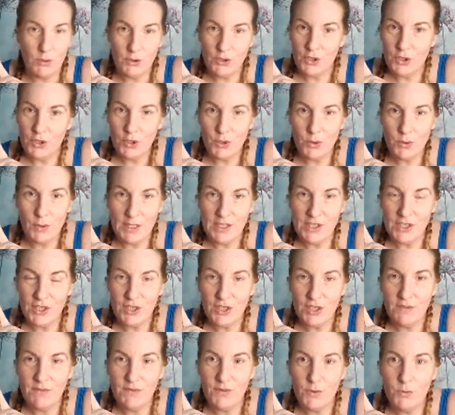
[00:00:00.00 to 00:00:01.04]
you can
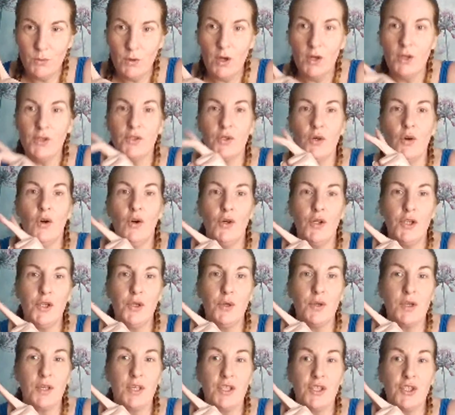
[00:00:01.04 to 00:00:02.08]
post your question if you
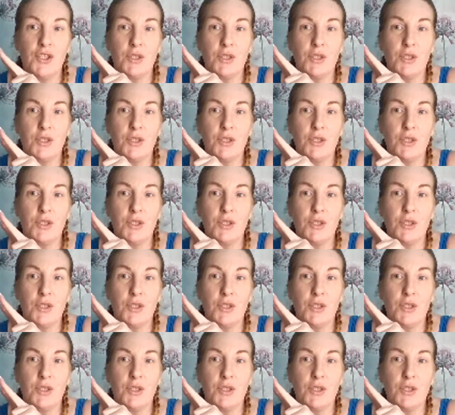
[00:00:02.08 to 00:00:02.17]
want,